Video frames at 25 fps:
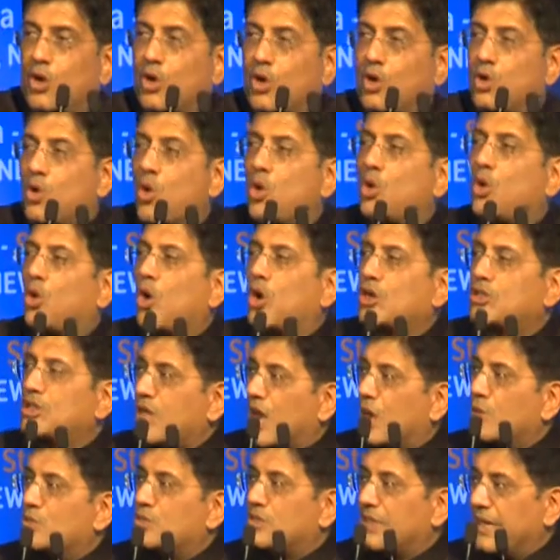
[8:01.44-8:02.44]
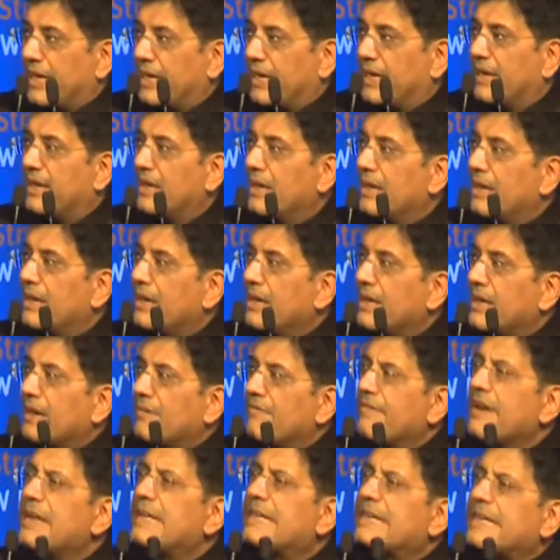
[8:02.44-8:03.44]
or low-cost housing,
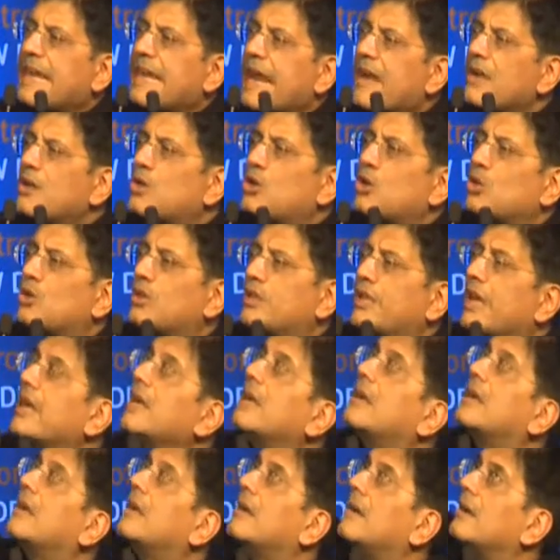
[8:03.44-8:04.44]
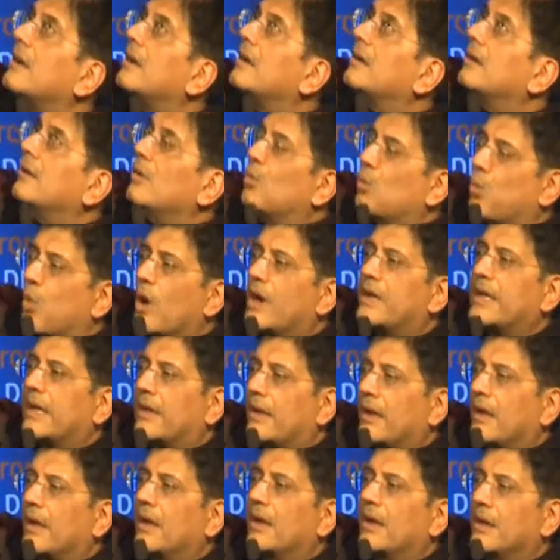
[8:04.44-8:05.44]
we tend to think
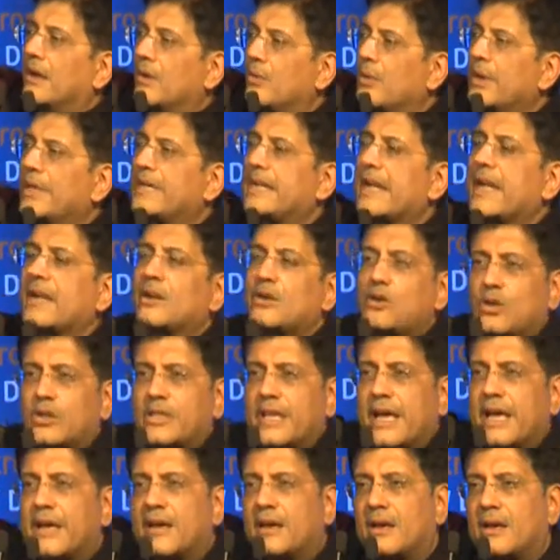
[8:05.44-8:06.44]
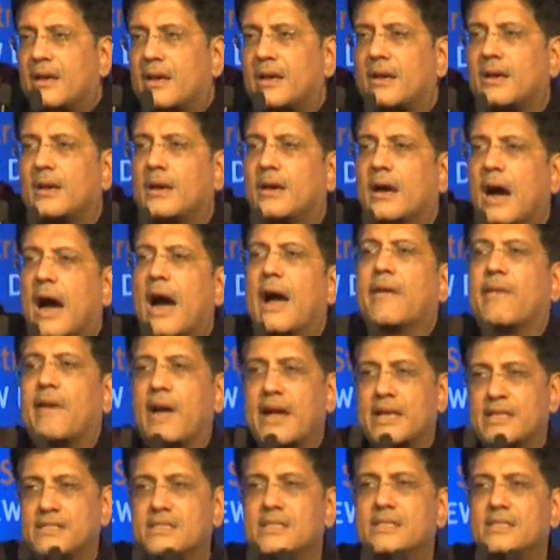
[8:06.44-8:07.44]
vertical. We tend to think
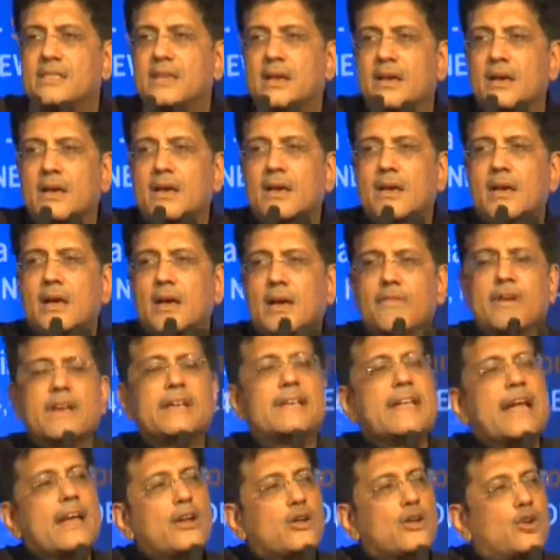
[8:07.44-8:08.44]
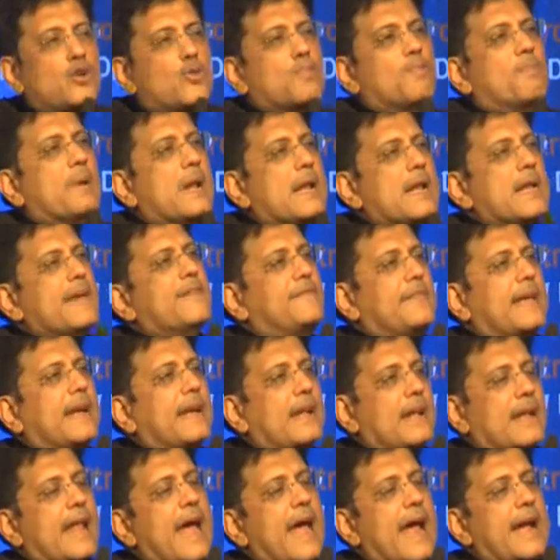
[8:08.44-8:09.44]
high-rise. We tend to believe
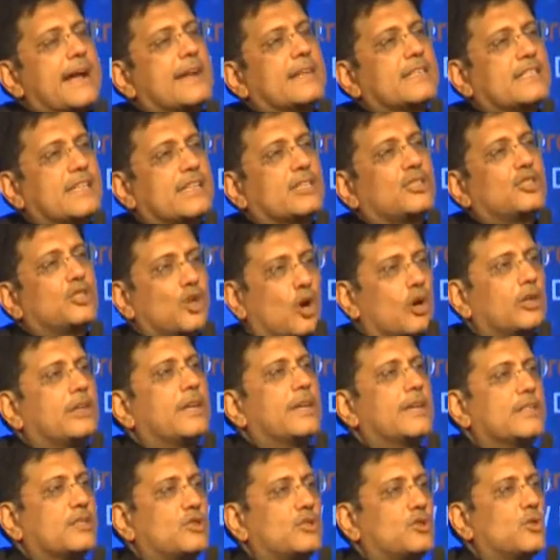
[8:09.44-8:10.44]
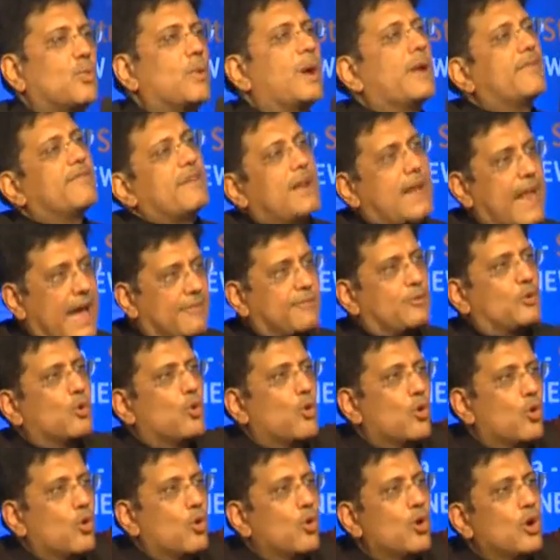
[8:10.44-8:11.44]
that land is in shortage, so one will have
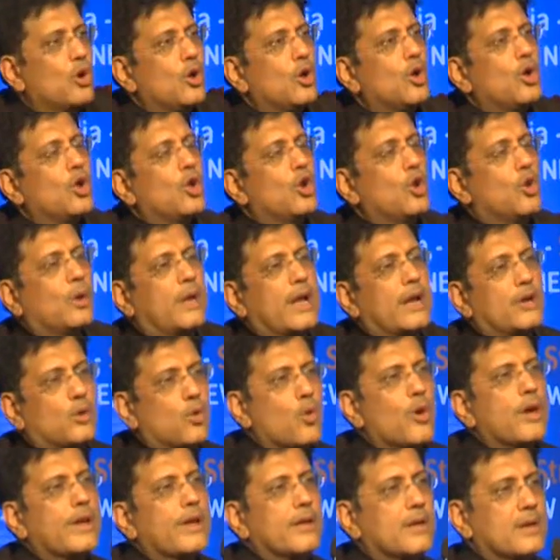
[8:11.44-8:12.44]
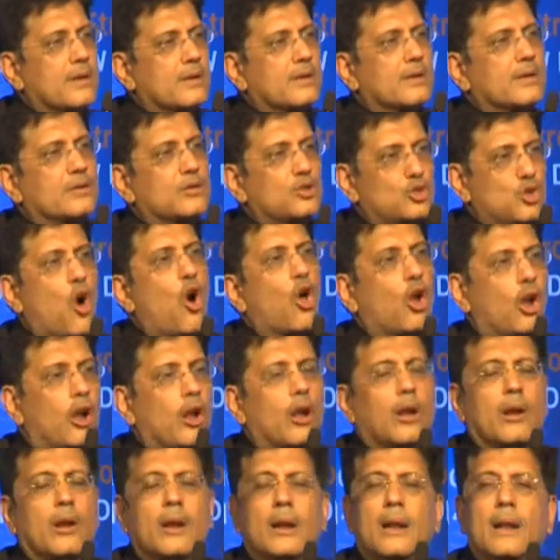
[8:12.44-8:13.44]
to look at going
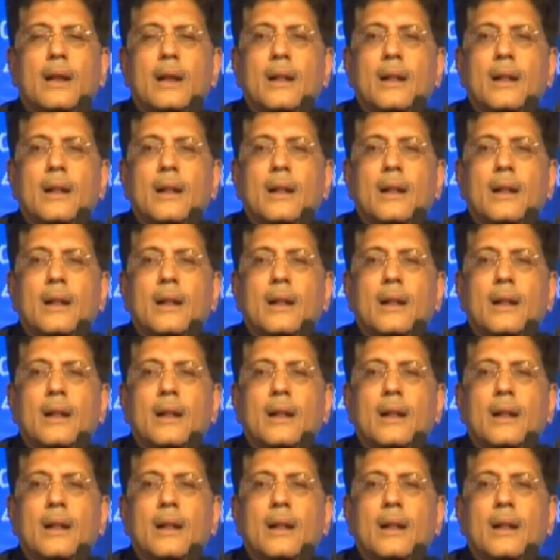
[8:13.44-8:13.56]
tall.